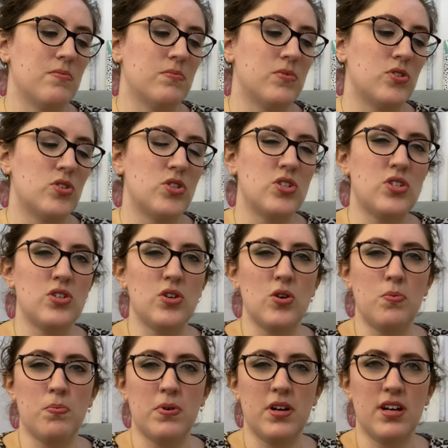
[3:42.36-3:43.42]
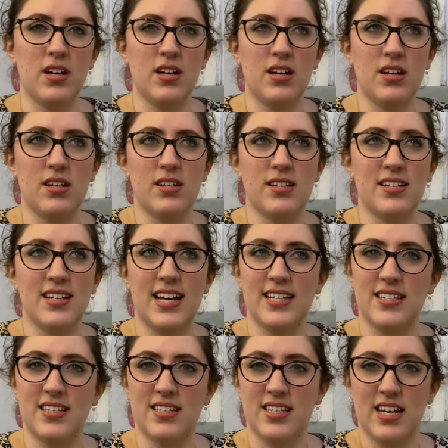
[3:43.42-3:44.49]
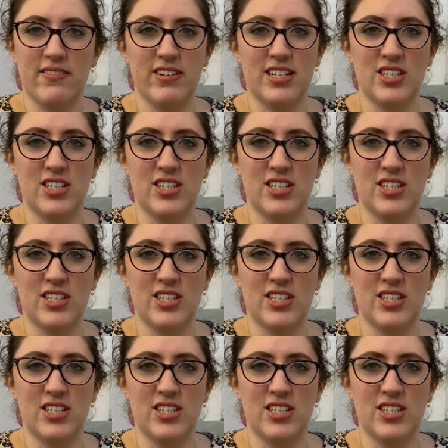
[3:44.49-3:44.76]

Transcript: super necessary